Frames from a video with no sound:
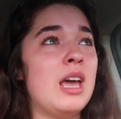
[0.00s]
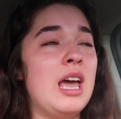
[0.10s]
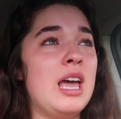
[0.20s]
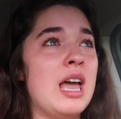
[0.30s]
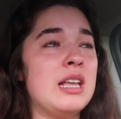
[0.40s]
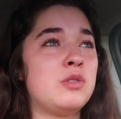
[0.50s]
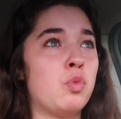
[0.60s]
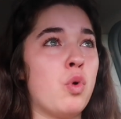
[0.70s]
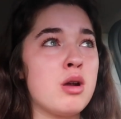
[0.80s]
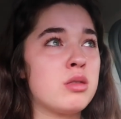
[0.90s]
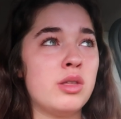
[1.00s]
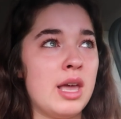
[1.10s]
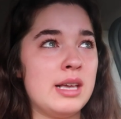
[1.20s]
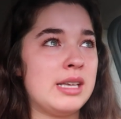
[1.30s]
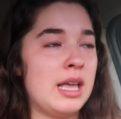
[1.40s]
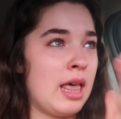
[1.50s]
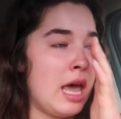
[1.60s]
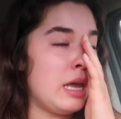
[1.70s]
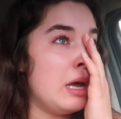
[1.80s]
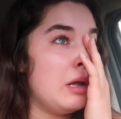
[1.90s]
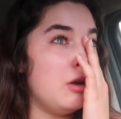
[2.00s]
it's worthless and, like,